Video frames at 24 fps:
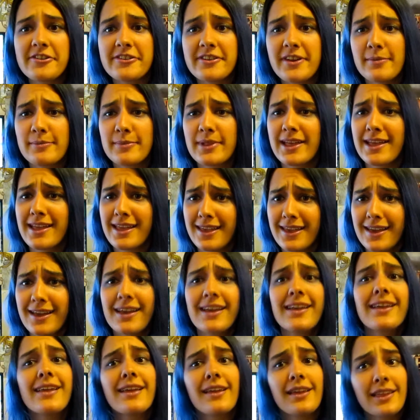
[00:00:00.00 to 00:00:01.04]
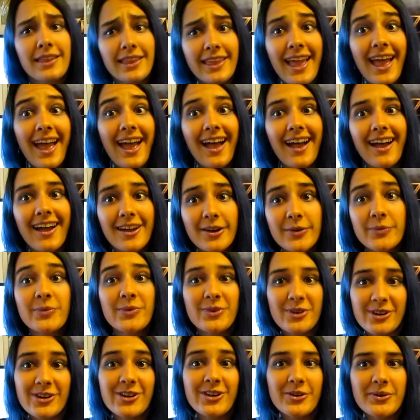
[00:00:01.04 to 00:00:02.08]
and I'm like, yeah,
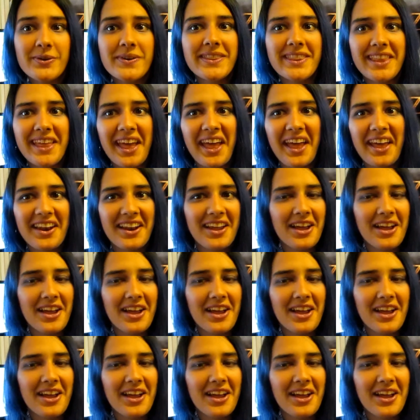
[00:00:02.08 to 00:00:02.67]
we're doing that.